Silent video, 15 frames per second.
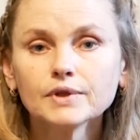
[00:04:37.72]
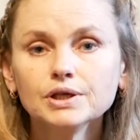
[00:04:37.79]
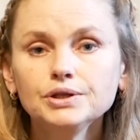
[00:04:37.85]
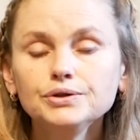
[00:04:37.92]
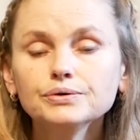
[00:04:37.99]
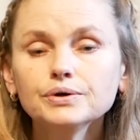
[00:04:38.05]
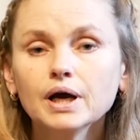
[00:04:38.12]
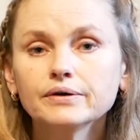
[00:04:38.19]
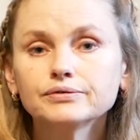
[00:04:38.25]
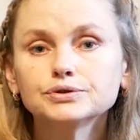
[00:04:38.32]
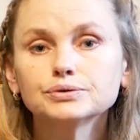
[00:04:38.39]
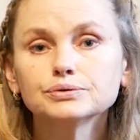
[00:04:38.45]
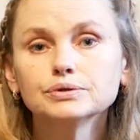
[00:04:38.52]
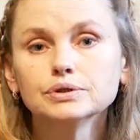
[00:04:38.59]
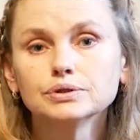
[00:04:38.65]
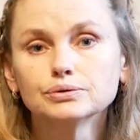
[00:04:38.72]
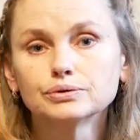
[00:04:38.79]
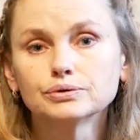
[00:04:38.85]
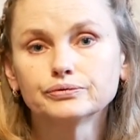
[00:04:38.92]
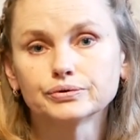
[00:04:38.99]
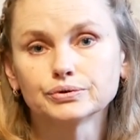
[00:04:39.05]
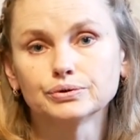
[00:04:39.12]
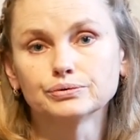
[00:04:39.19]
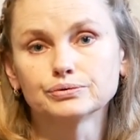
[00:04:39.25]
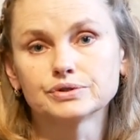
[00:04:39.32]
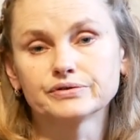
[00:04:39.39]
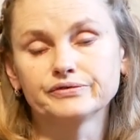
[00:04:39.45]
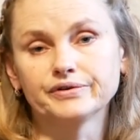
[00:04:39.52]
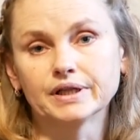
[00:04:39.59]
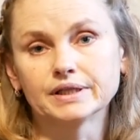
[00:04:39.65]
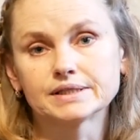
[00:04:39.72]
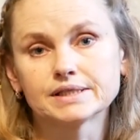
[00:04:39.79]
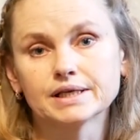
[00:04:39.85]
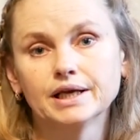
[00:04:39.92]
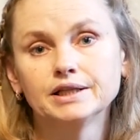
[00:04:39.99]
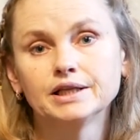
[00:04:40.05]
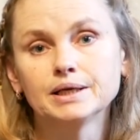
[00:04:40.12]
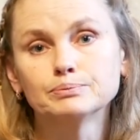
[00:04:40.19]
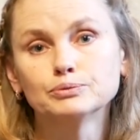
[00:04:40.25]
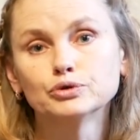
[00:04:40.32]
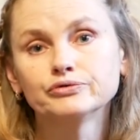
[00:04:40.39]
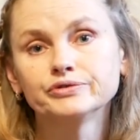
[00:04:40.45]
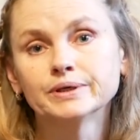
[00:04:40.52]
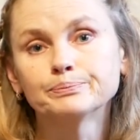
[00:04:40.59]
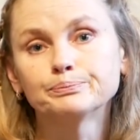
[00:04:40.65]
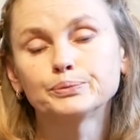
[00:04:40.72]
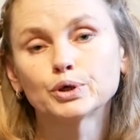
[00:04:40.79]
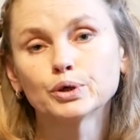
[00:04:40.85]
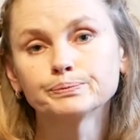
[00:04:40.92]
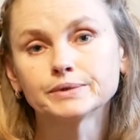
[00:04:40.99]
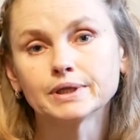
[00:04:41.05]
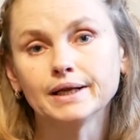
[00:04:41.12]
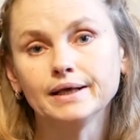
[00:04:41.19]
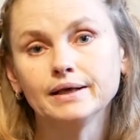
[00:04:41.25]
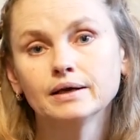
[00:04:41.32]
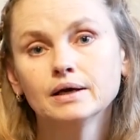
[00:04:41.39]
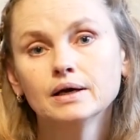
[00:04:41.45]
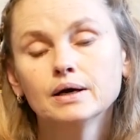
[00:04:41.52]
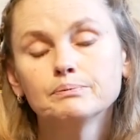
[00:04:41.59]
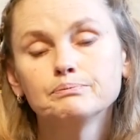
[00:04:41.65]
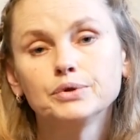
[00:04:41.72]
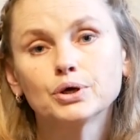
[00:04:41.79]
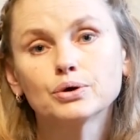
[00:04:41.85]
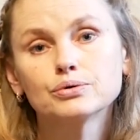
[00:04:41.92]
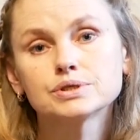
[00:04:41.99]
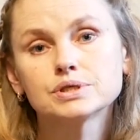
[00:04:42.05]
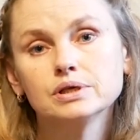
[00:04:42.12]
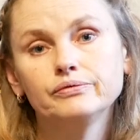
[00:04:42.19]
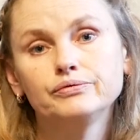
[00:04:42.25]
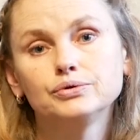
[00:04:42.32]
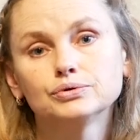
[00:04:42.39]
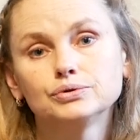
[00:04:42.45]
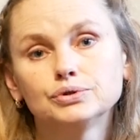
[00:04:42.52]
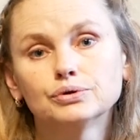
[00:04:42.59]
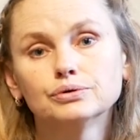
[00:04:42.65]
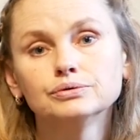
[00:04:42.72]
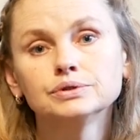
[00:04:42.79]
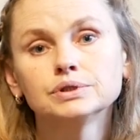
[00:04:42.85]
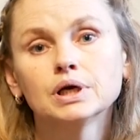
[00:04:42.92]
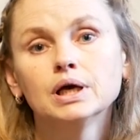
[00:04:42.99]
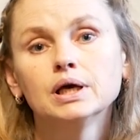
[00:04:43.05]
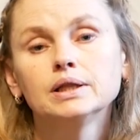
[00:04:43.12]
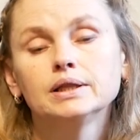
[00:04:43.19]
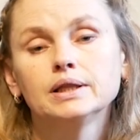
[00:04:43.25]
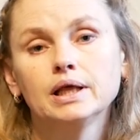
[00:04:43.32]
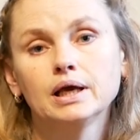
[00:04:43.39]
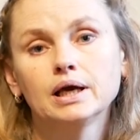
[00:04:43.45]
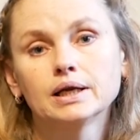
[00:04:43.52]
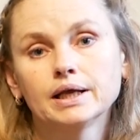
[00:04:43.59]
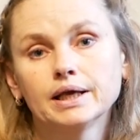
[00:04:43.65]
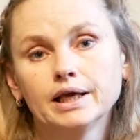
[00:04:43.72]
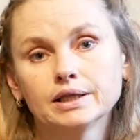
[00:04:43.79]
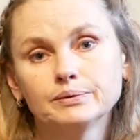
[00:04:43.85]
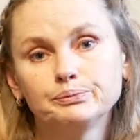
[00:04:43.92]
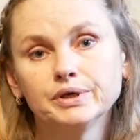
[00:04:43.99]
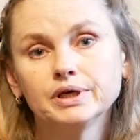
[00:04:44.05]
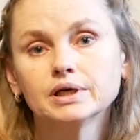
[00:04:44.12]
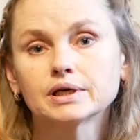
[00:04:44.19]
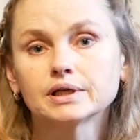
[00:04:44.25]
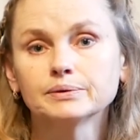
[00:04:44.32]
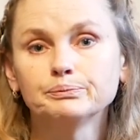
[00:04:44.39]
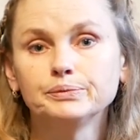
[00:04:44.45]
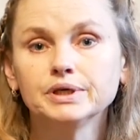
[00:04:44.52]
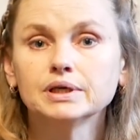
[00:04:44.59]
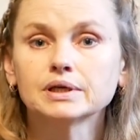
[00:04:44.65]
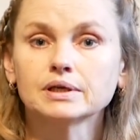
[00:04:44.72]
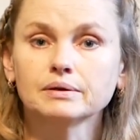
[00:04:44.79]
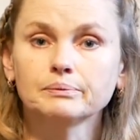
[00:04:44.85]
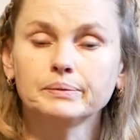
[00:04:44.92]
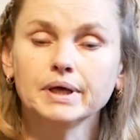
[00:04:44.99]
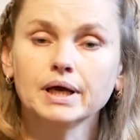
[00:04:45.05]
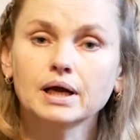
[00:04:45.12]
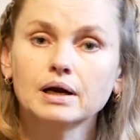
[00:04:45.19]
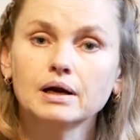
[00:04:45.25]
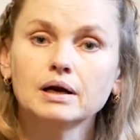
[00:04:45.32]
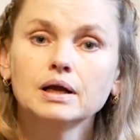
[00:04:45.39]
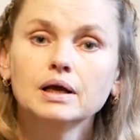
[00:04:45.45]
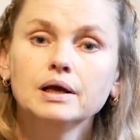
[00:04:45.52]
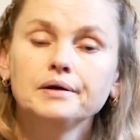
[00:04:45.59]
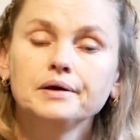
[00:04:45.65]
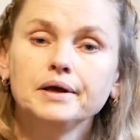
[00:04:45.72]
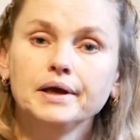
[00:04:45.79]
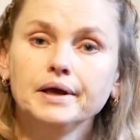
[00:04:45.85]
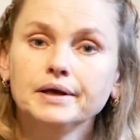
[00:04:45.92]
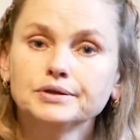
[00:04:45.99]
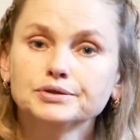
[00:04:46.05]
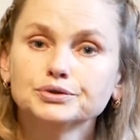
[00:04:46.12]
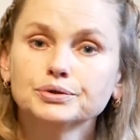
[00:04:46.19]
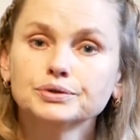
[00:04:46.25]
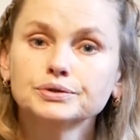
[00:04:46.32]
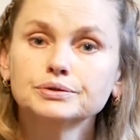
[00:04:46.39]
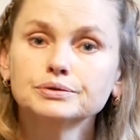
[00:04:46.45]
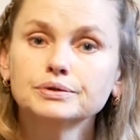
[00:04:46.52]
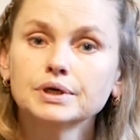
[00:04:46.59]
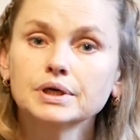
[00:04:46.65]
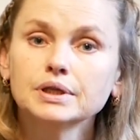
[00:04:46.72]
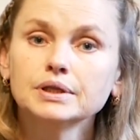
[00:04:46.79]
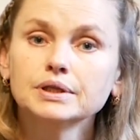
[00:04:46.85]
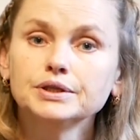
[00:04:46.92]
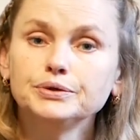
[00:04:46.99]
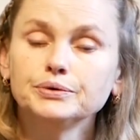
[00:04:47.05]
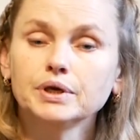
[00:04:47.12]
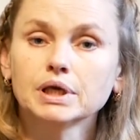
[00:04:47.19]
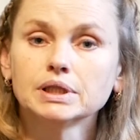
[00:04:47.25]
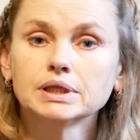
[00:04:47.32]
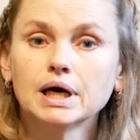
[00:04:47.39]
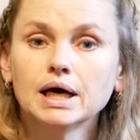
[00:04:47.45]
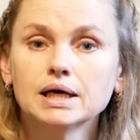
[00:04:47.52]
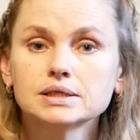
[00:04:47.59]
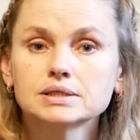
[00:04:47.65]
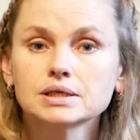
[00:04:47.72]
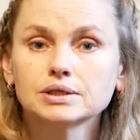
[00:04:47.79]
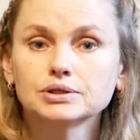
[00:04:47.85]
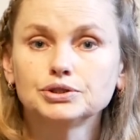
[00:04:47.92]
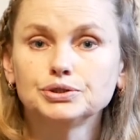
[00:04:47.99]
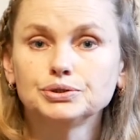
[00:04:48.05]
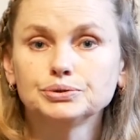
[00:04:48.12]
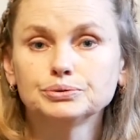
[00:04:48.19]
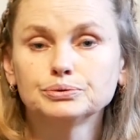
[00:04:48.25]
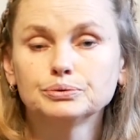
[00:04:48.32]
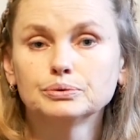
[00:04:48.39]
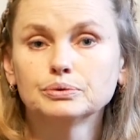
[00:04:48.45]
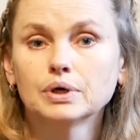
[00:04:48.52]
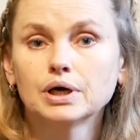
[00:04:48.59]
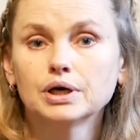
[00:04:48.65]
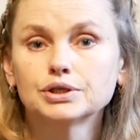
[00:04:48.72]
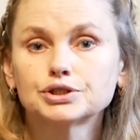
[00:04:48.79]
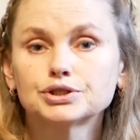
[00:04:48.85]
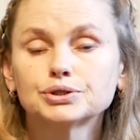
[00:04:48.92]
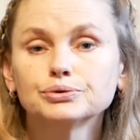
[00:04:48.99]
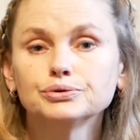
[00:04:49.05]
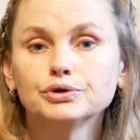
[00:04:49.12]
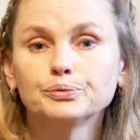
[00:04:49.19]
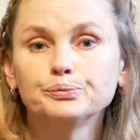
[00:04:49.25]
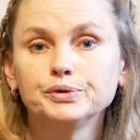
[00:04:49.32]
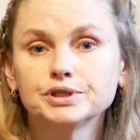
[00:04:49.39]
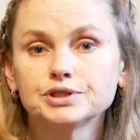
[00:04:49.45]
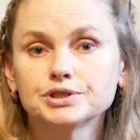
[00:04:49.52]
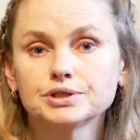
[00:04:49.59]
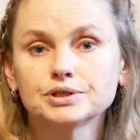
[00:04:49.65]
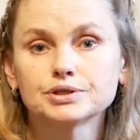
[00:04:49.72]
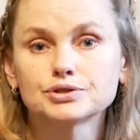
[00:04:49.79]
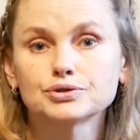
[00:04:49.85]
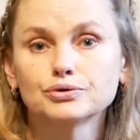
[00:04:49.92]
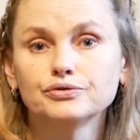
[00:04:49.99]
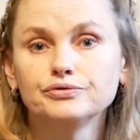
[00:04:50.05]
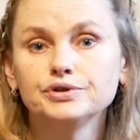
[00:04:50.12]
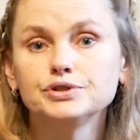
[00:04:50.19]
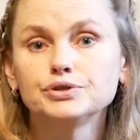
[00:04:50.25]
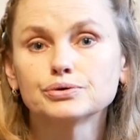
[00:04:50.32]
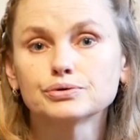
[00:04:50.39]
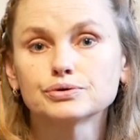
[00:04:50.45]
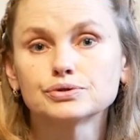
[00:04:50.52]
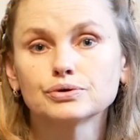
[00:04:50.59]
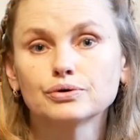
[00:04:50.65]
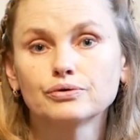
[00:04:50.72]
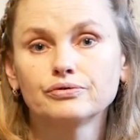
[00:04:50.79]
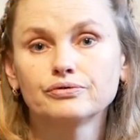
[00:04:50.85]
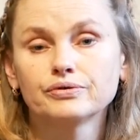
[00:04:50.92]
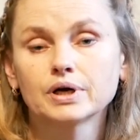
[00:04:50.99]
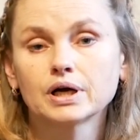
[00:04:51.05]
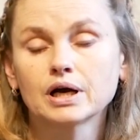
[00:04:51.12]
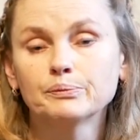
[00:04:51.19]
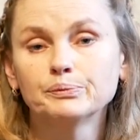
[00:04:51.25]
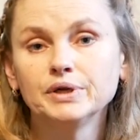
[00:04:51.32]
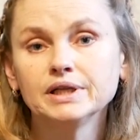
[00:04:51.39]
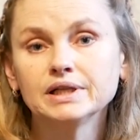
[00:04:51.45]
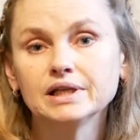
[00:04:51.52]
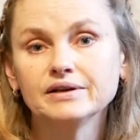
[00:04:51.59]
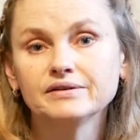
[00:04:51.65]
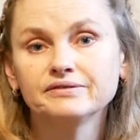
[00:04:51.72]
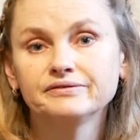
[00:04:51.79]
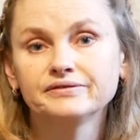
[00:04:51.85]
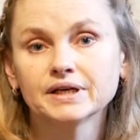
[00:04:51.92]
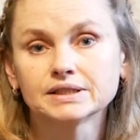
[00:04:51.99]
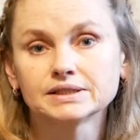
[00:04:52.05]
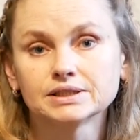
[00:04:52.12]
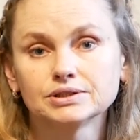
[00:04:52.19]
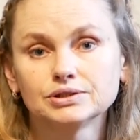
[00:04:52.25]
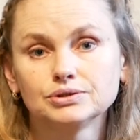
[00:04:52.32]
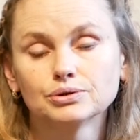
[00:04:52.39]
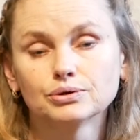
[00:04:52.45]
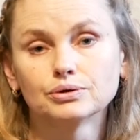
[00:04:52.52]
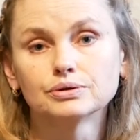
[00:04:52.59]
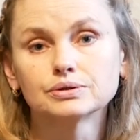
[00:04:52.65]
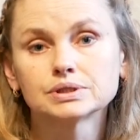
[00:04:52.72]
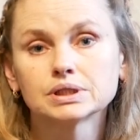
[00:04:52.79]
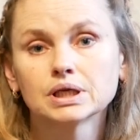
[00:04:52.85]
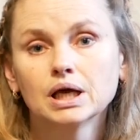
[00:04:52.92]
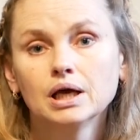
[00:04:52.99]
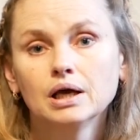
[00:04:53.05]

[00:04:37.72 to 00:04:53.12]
you have to look for those felts and remove them promptly, because if you don't, they're gonna get bigger and bigger and bigger. And on Google you can ask to show you pictures or videos of completely felted dogs.